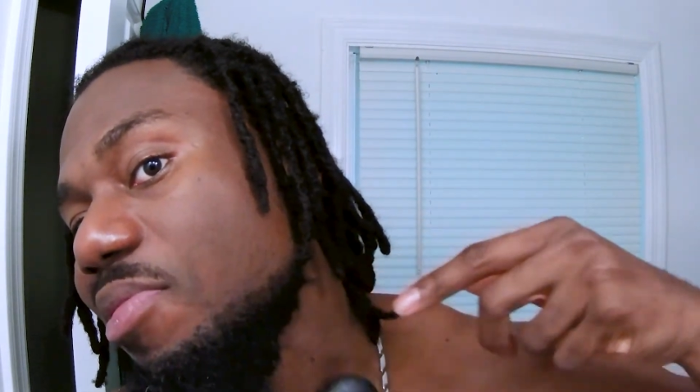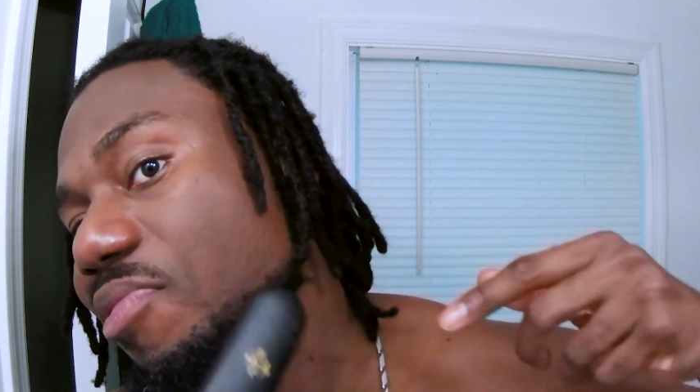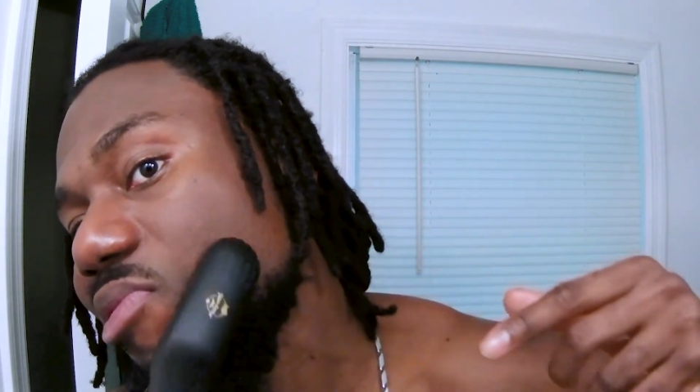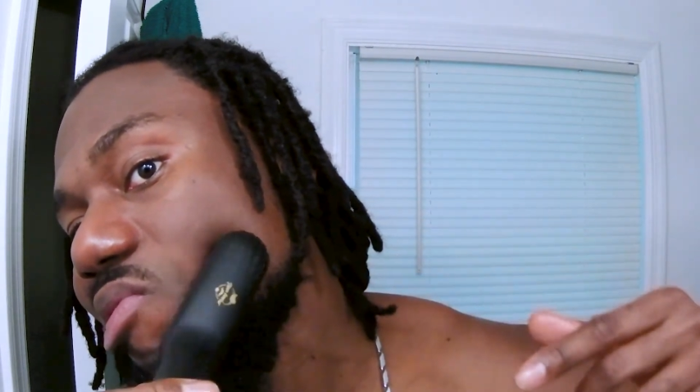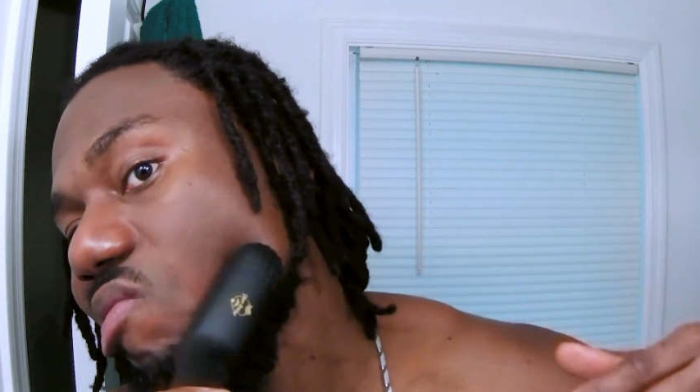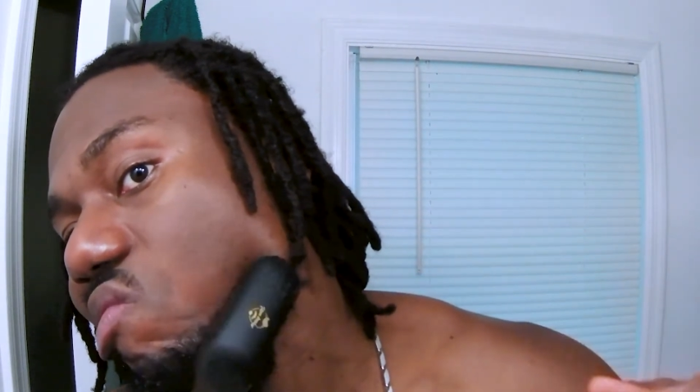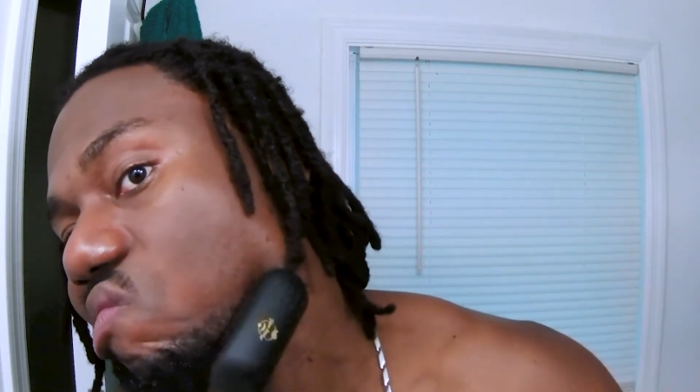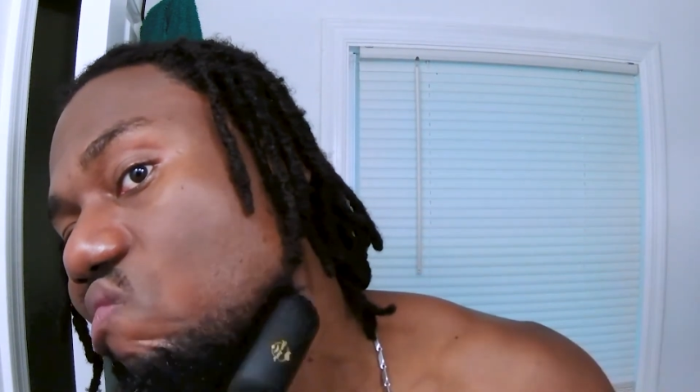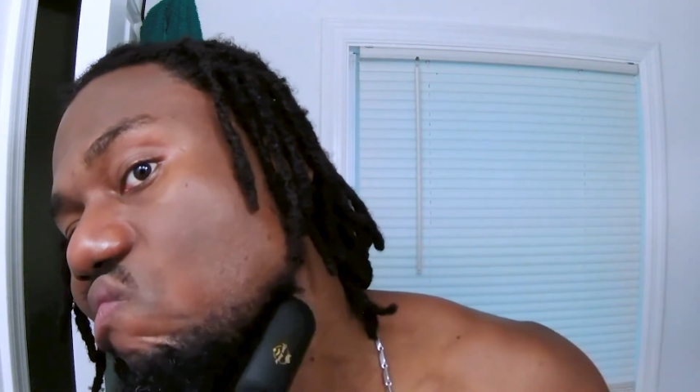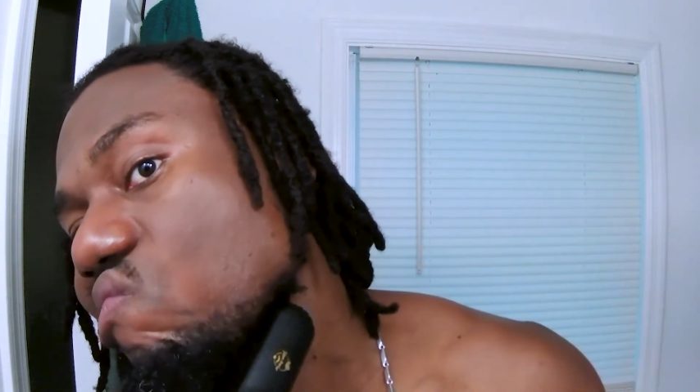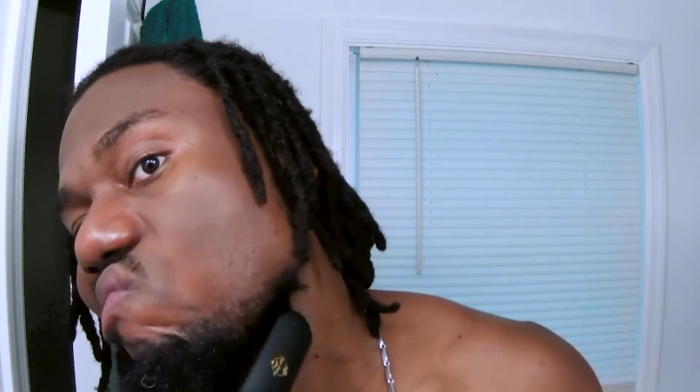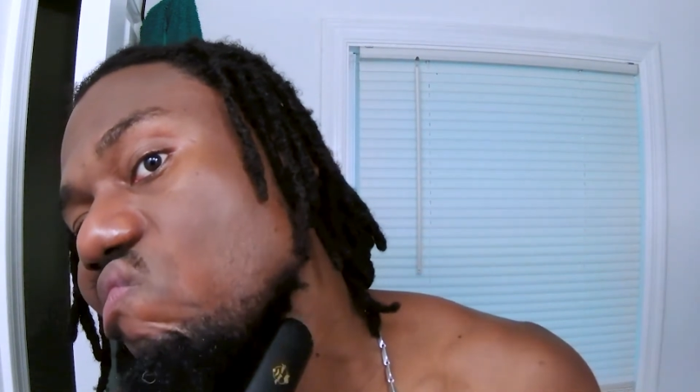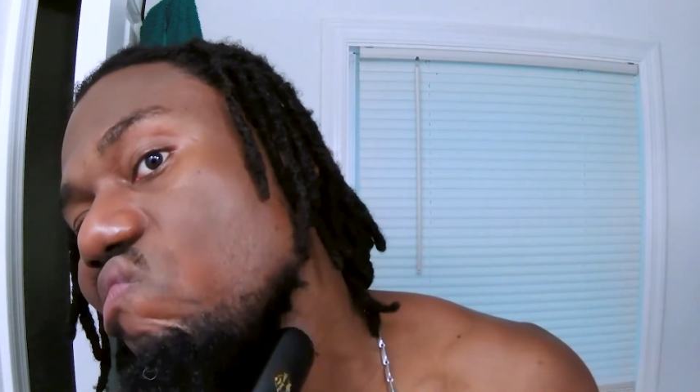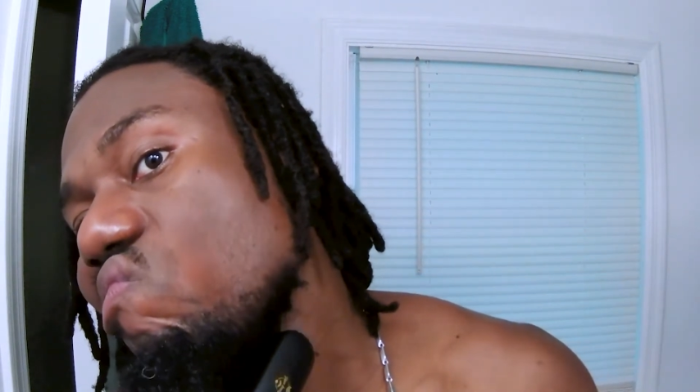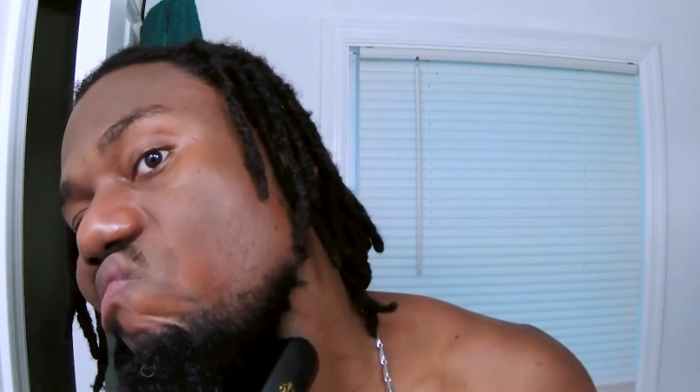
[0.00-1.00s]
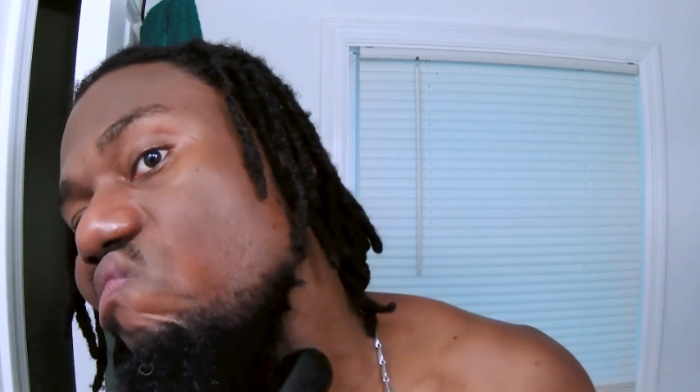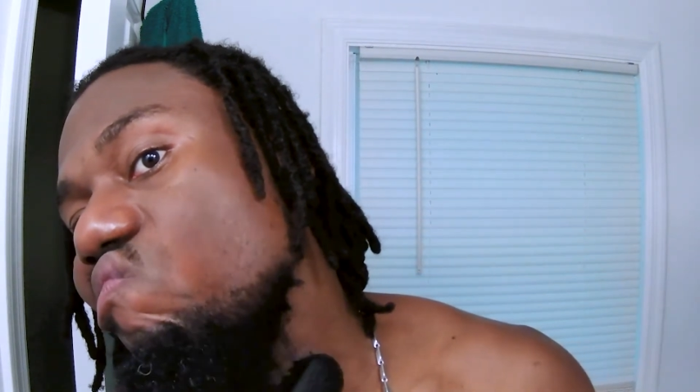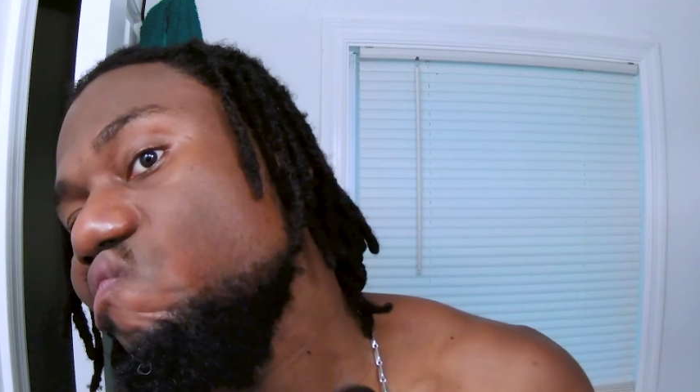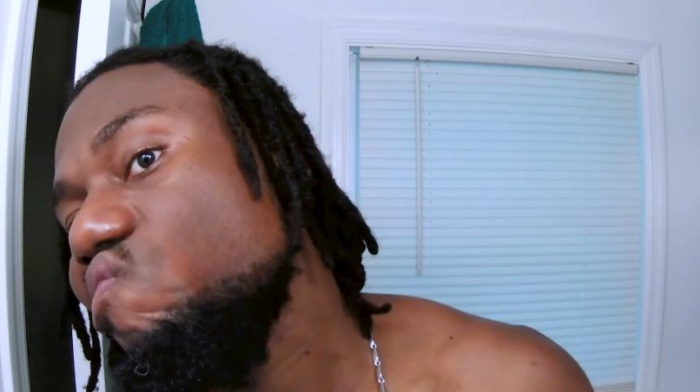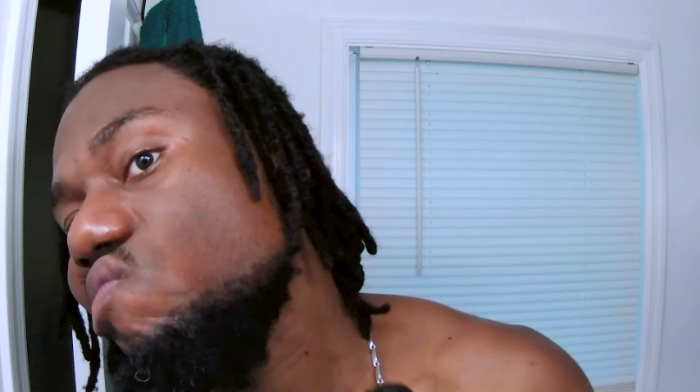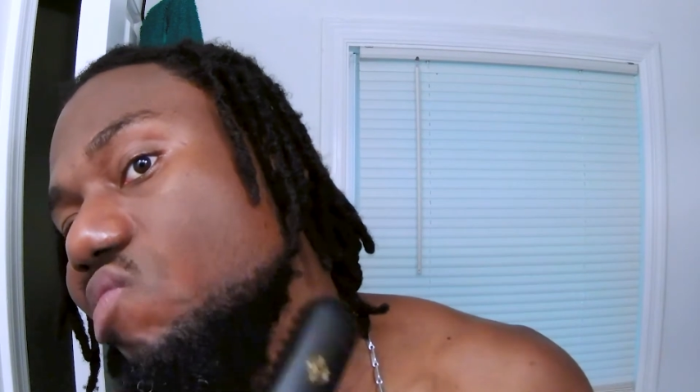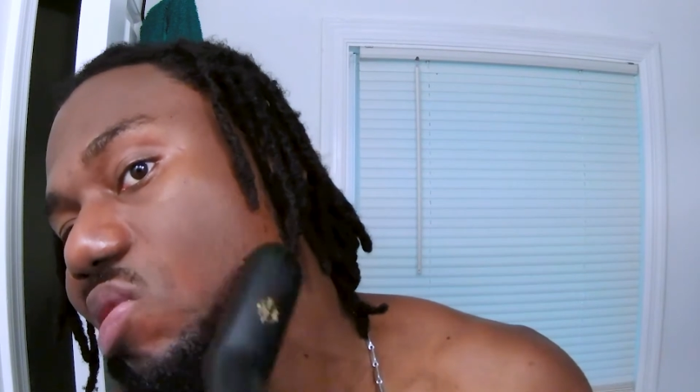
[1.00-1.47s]
front,
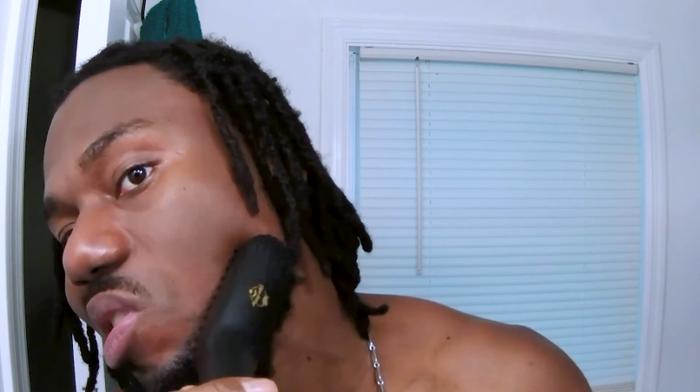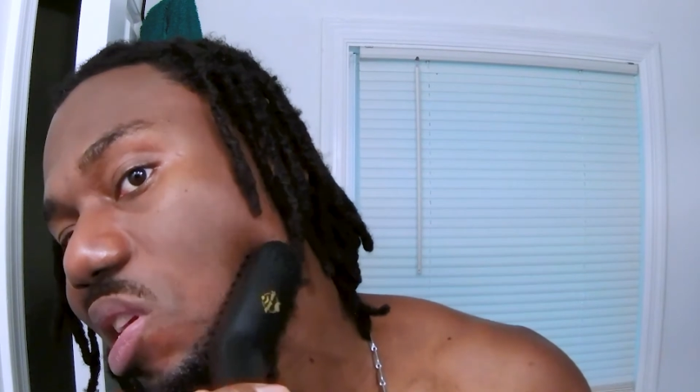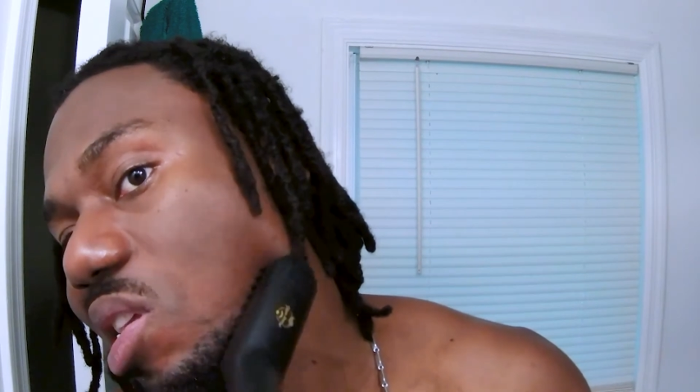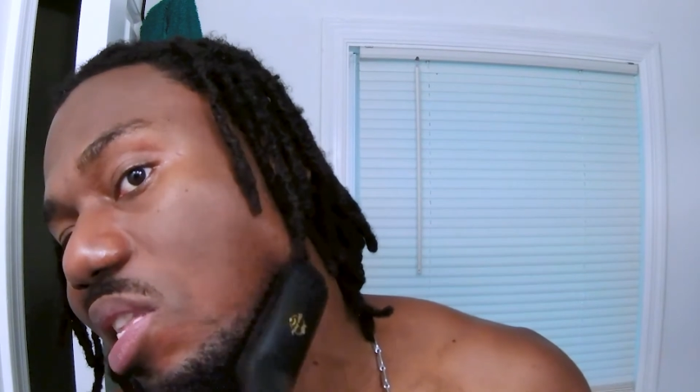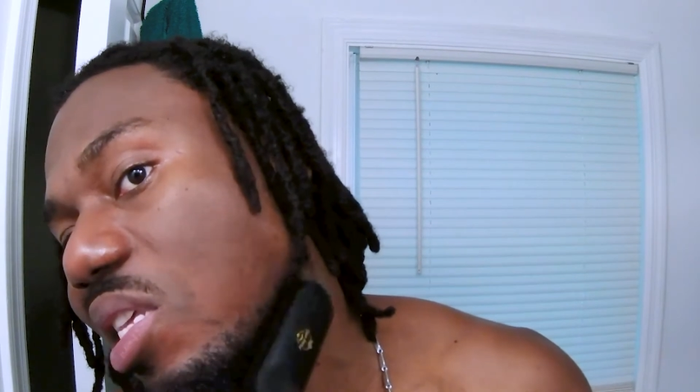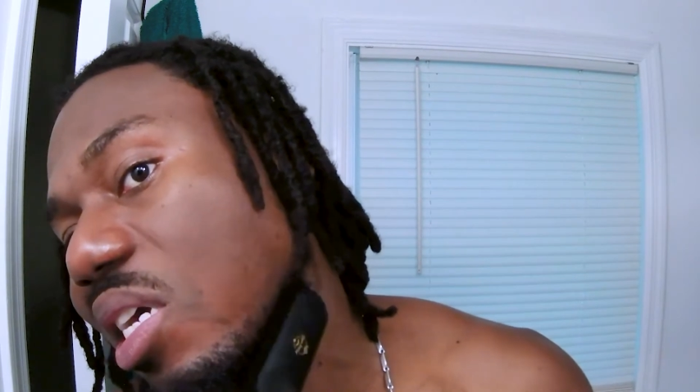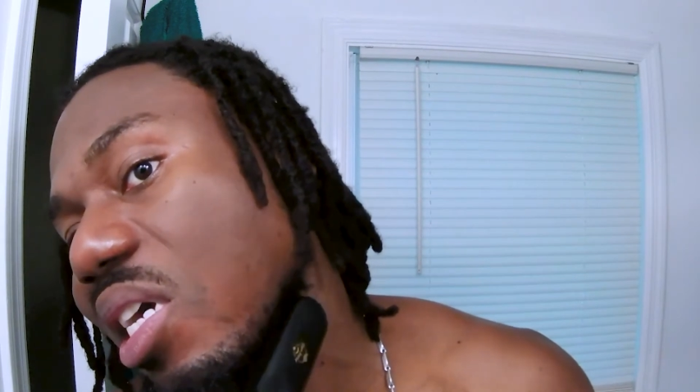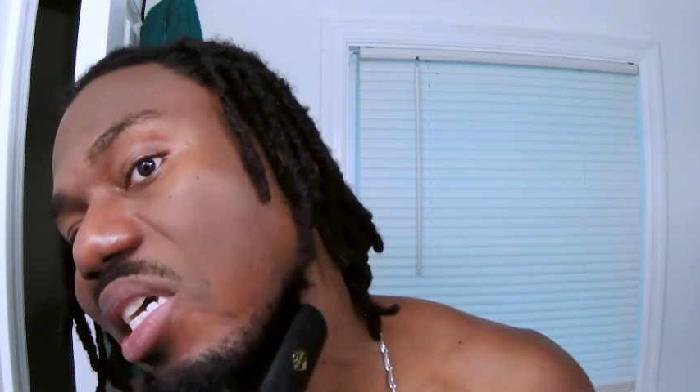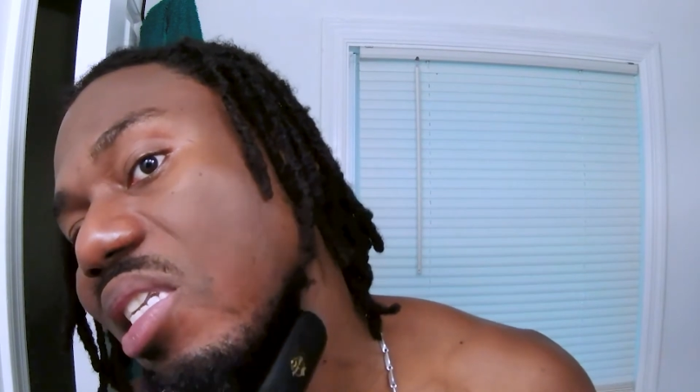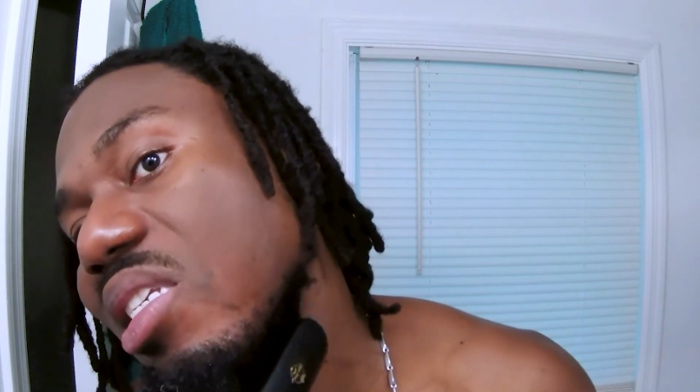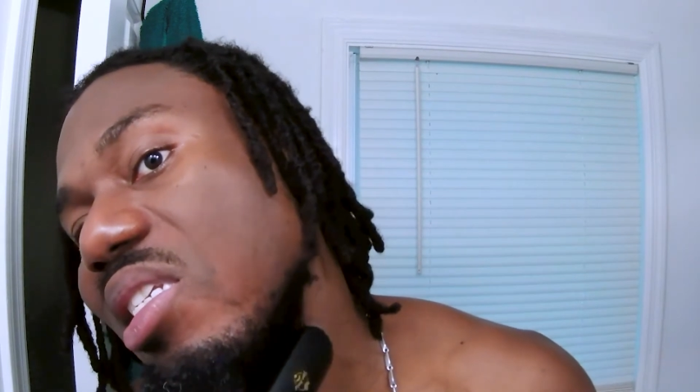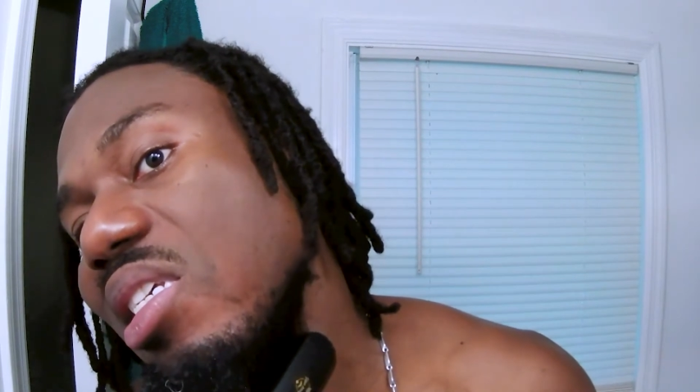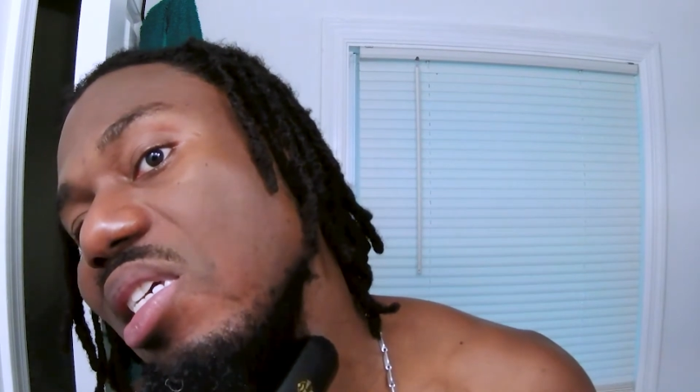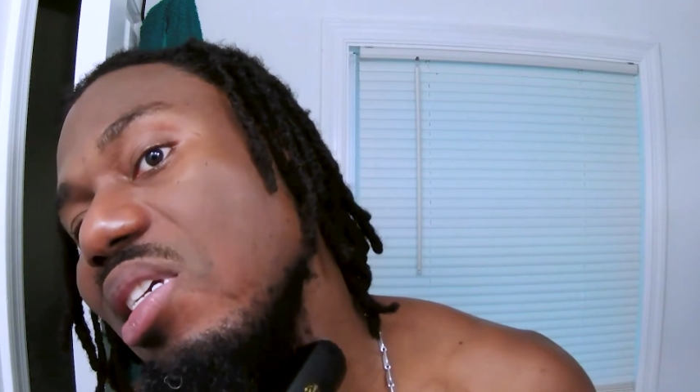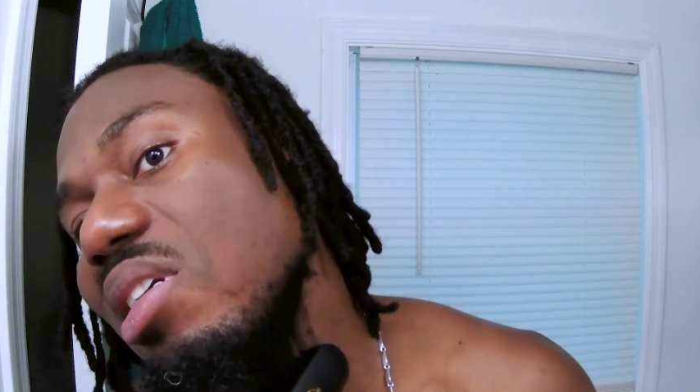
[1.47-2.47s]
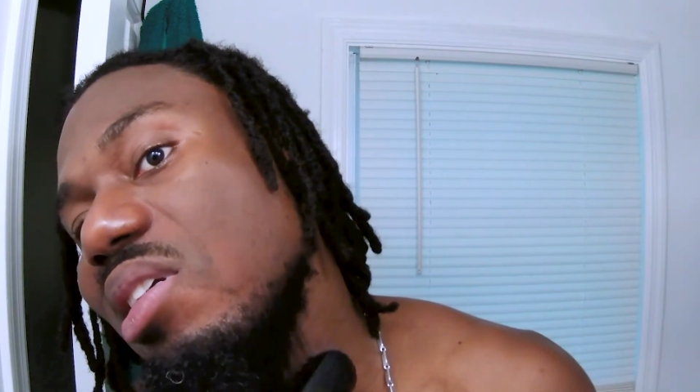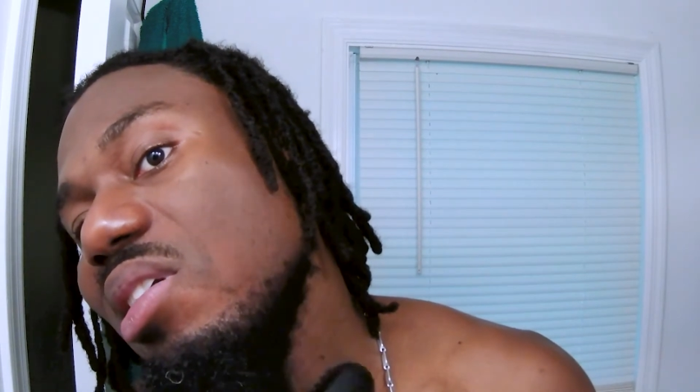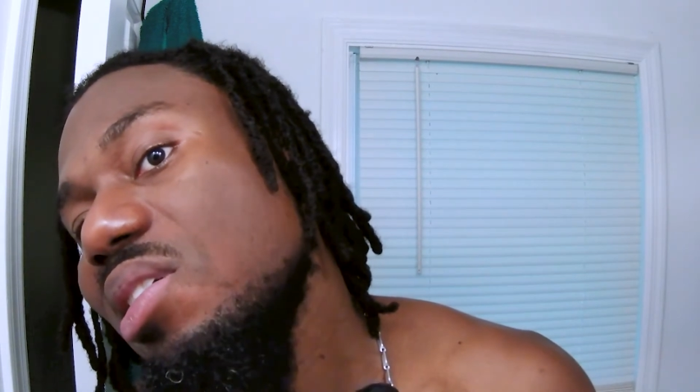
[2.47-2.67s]
so anything I can see,